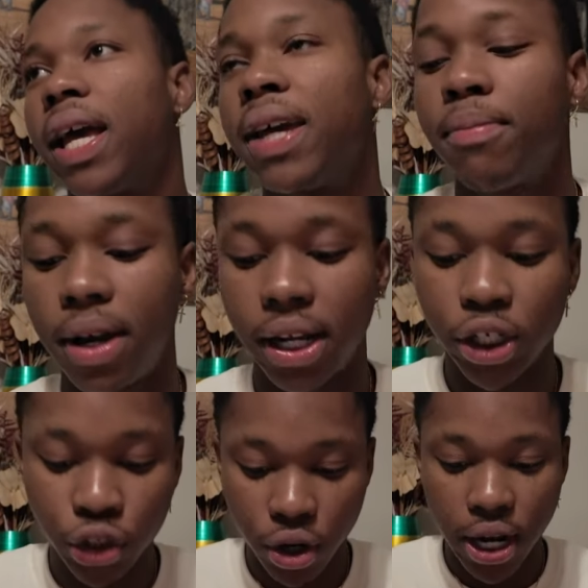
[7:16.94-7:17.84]
in my
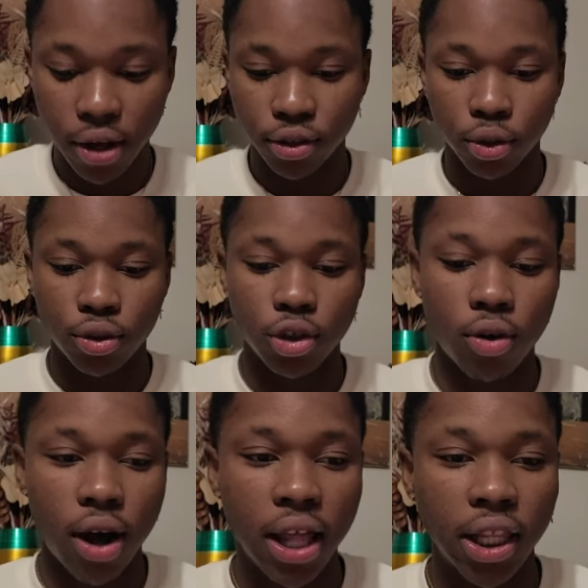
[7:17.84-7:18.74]
Nigerian household.
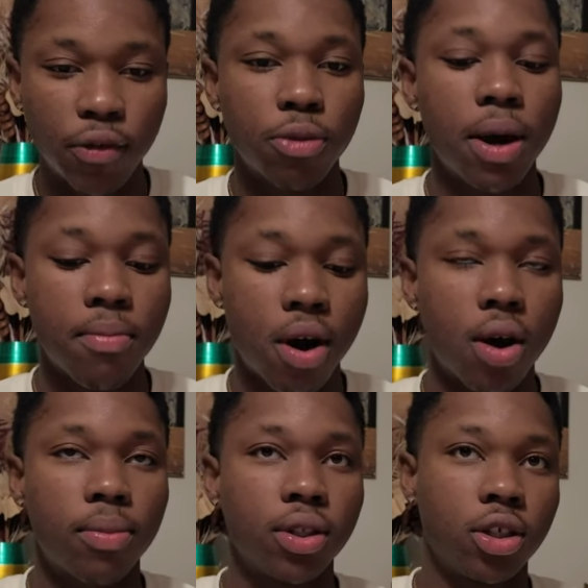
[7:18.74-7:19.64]
So, I lived with my
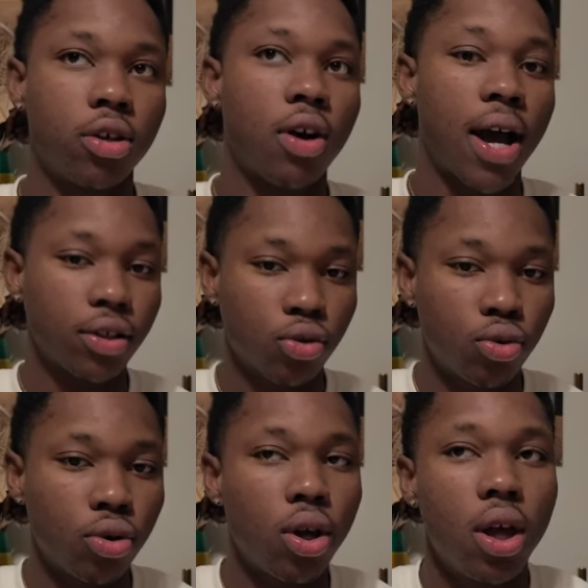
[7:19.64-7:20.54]
mom until high
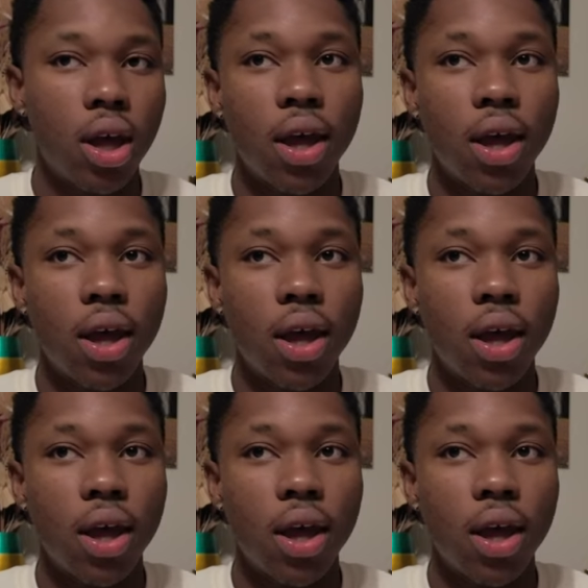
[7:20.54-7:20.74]
school.